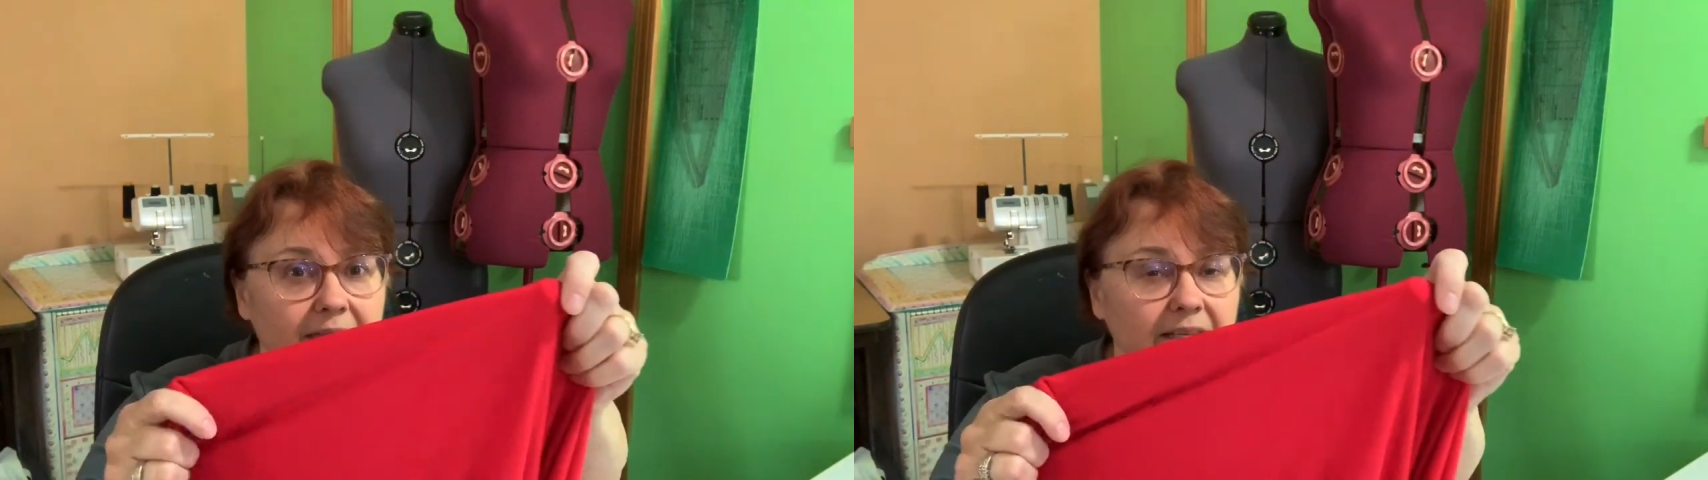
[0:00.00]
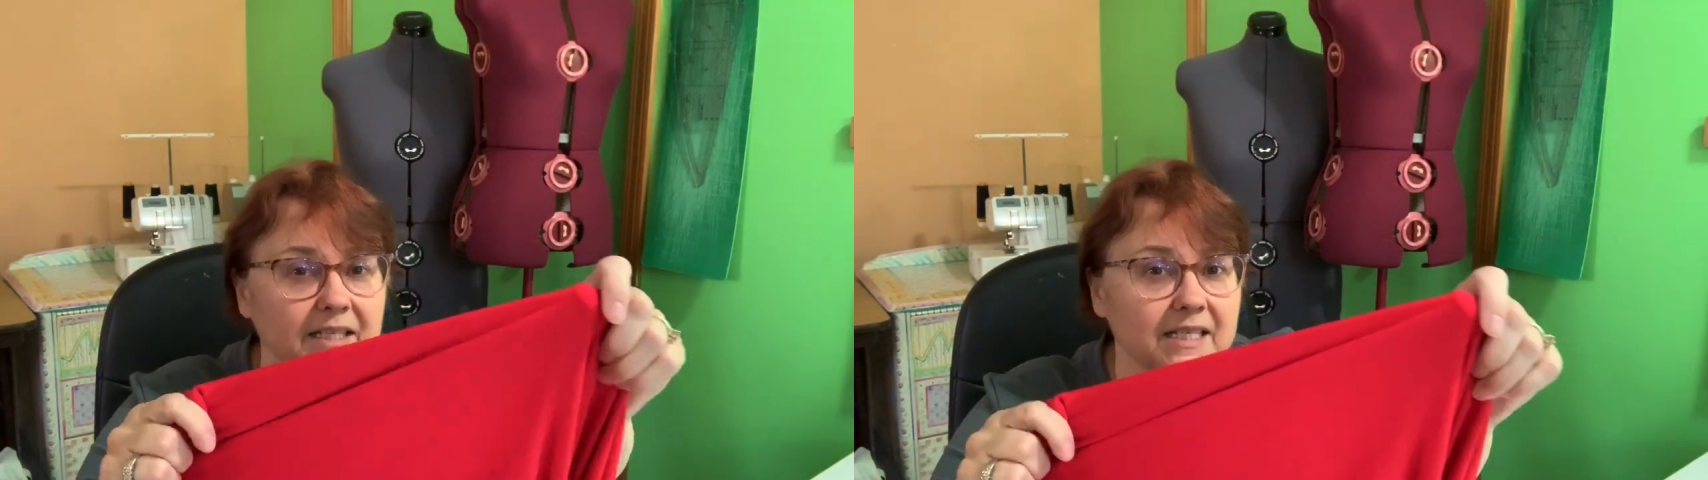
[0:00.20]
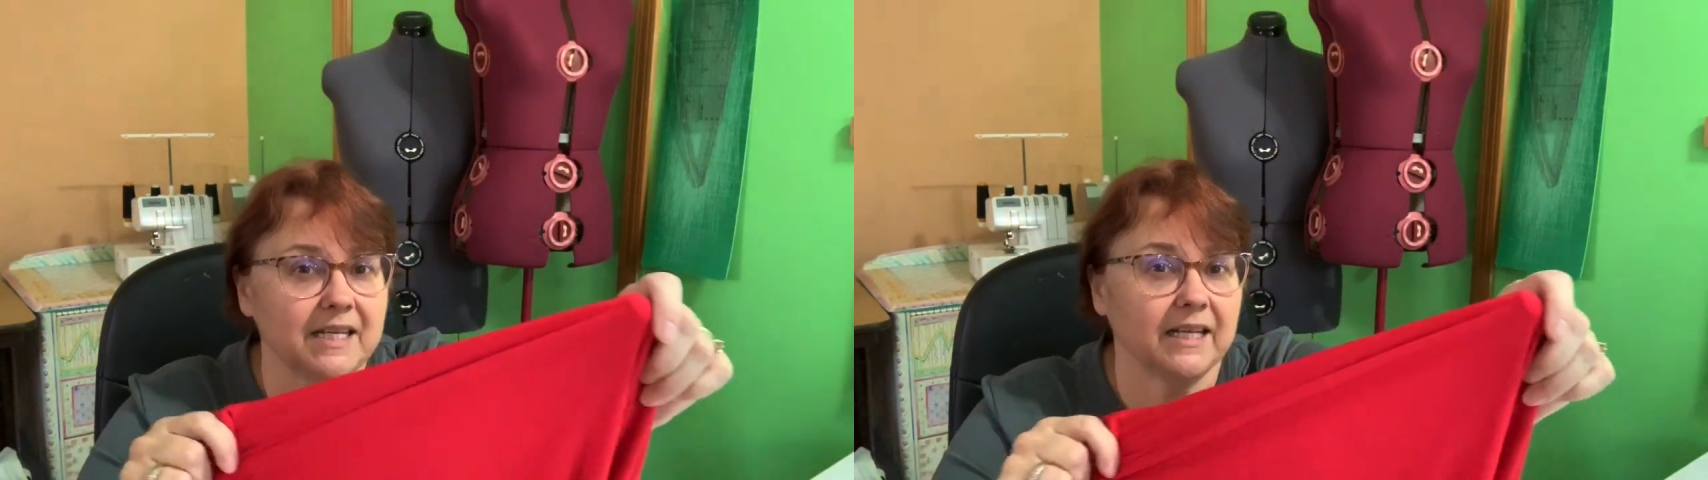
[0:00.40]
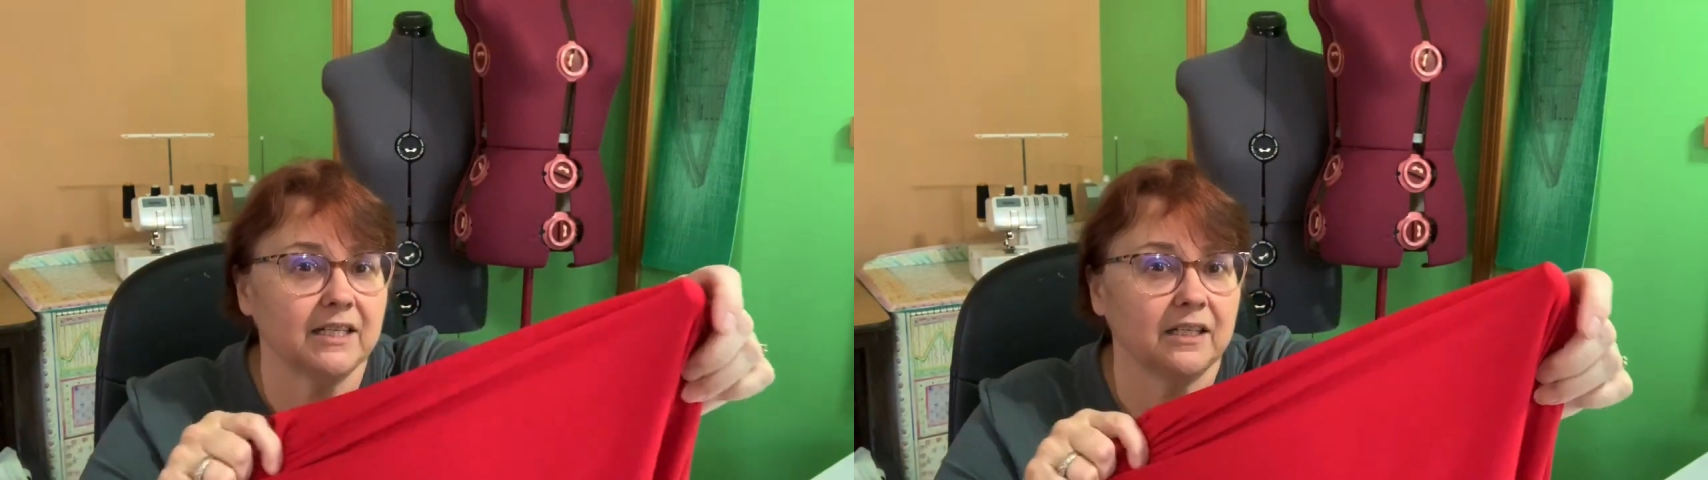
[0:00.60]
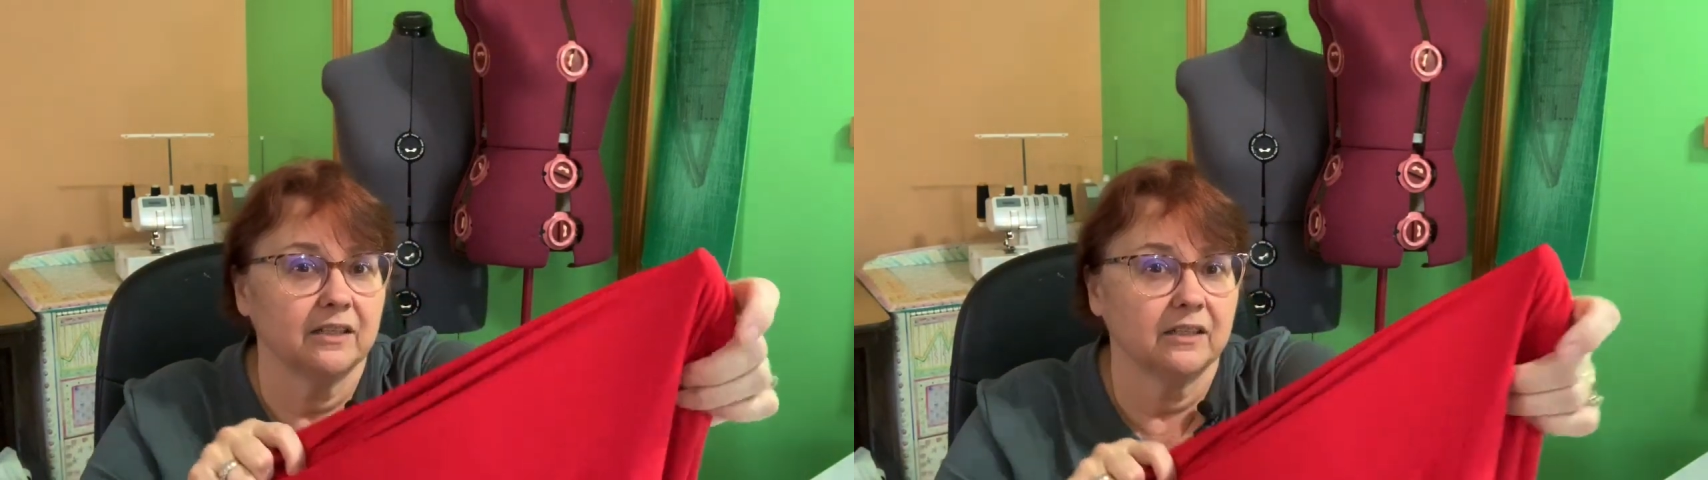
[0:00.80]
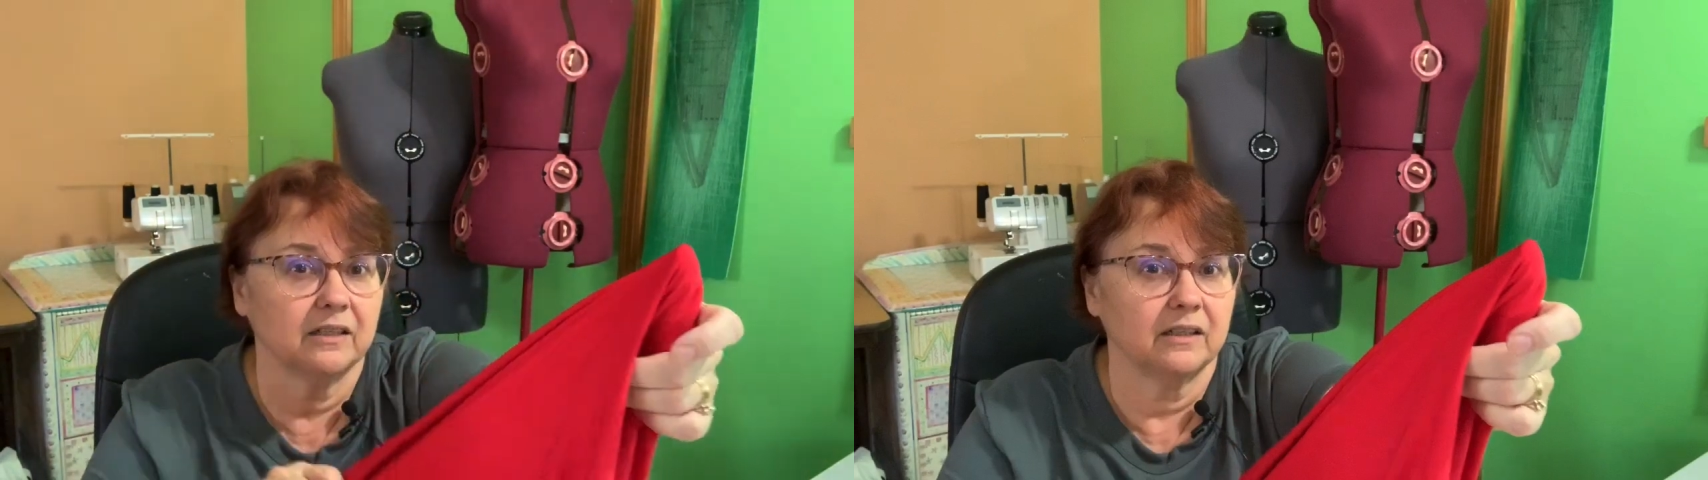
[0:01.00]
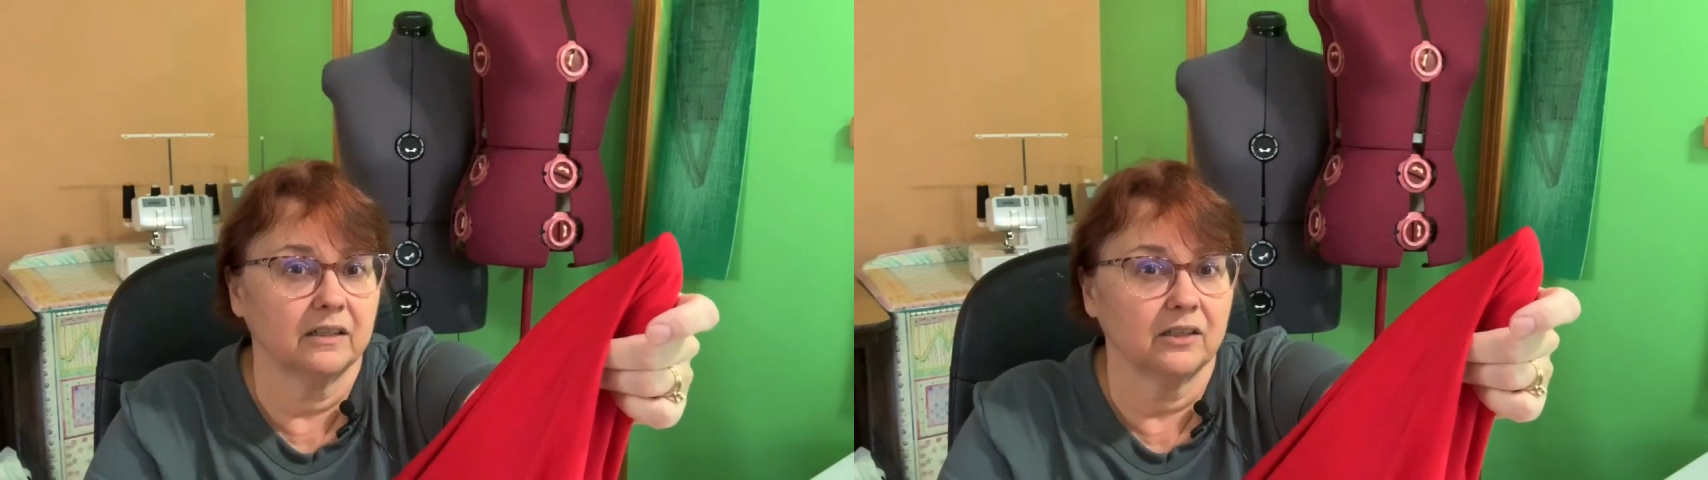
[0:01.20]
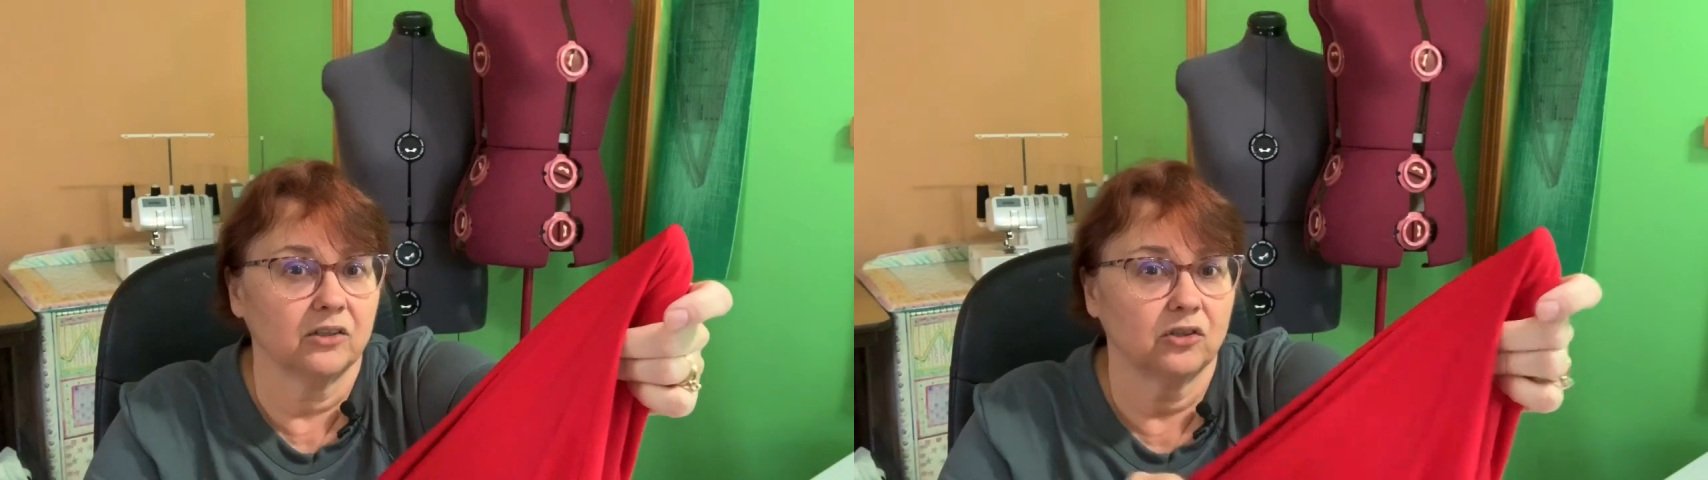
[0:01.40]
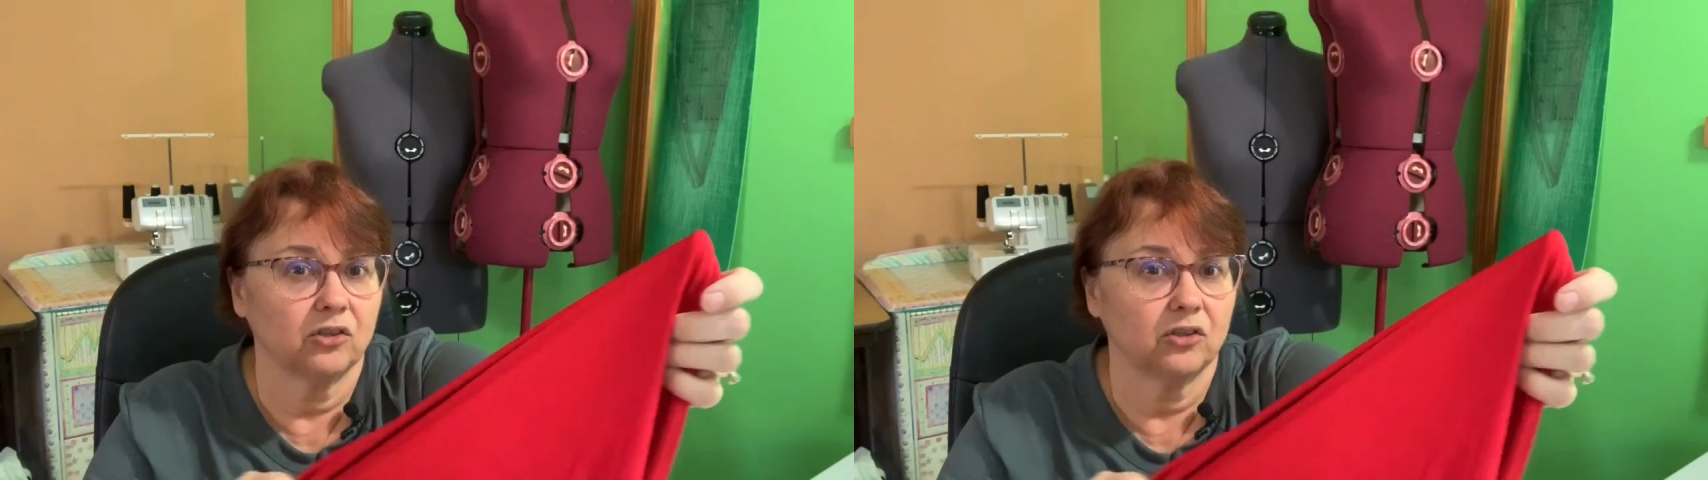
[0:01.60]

this knit uh,